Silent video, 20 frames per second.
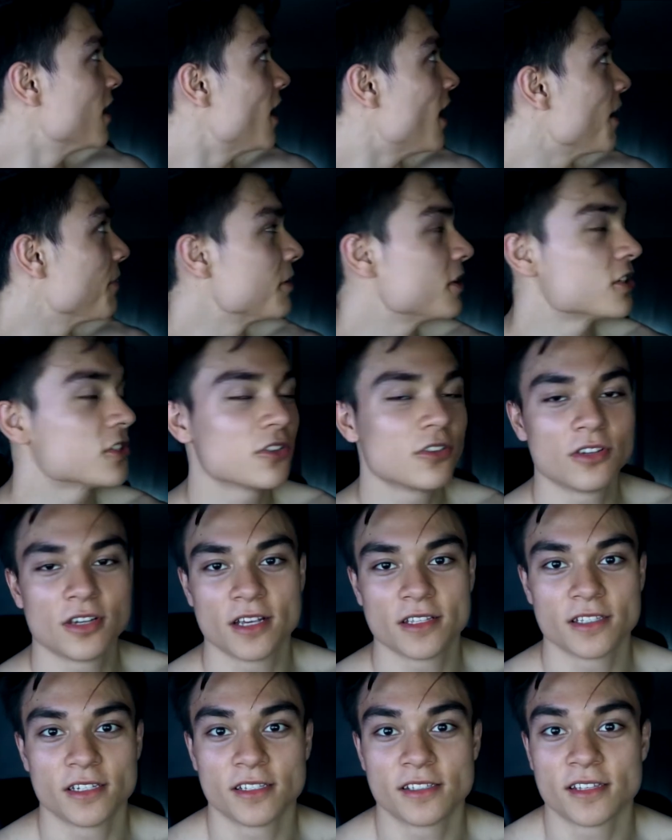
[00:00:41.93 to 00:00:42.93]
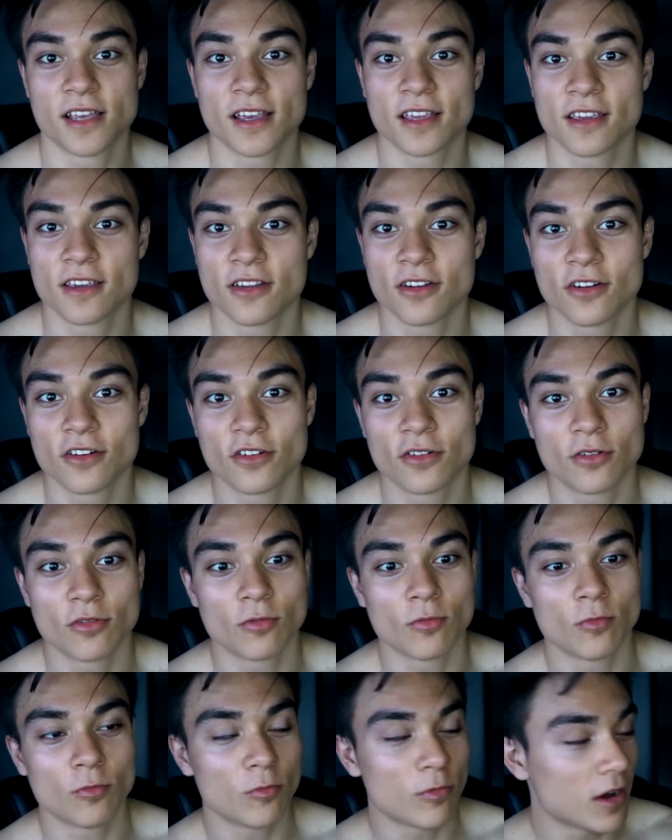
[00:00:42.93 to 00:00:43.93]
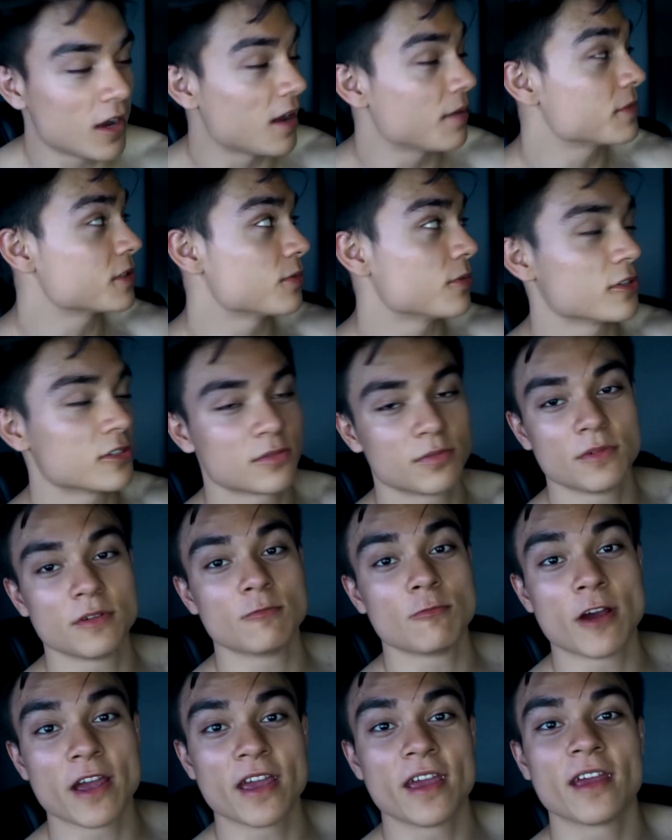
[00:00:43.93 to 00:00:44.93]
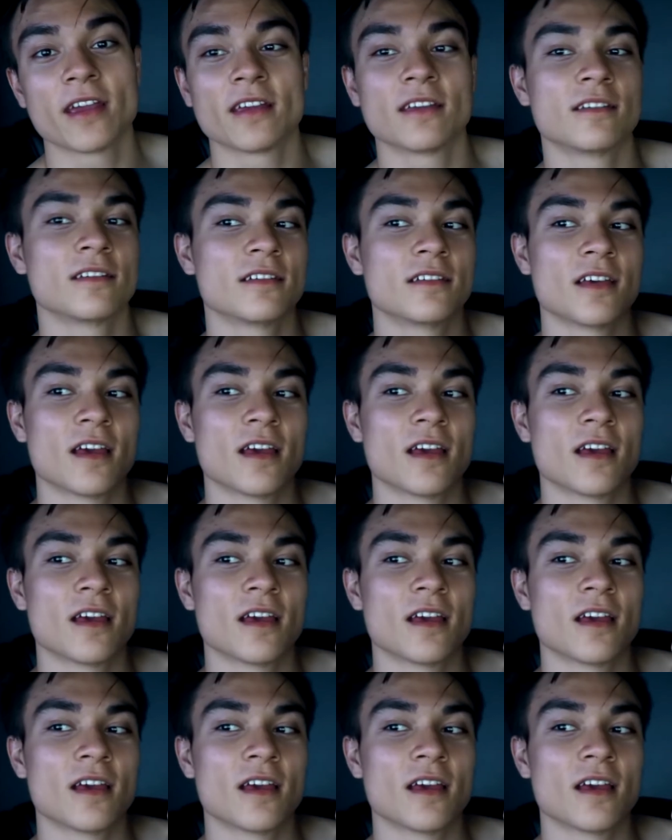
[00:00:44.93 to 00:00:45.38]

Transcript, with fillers: I'm going to show you guys in a sec here what I'm supposed to be weighing